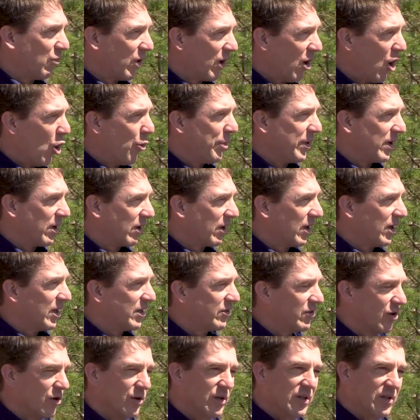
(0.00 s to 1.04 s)
we're hoping are going
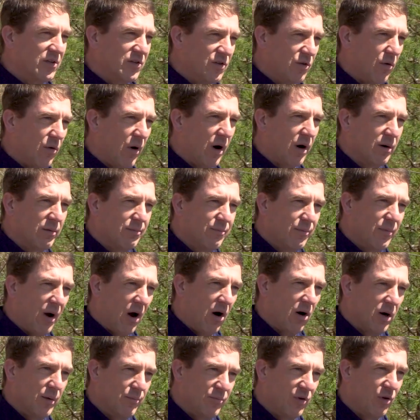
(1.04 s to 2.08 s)
to turn into
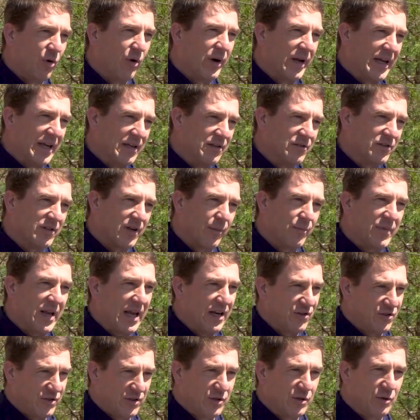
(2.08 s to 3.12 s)
our employees
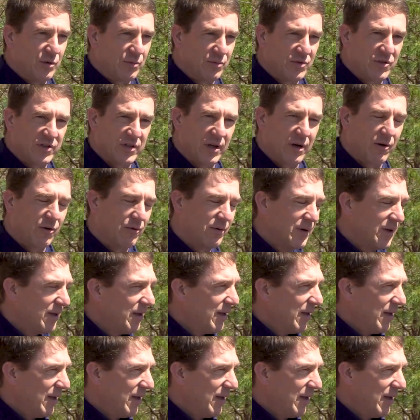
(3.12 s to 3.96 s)
someday soon. So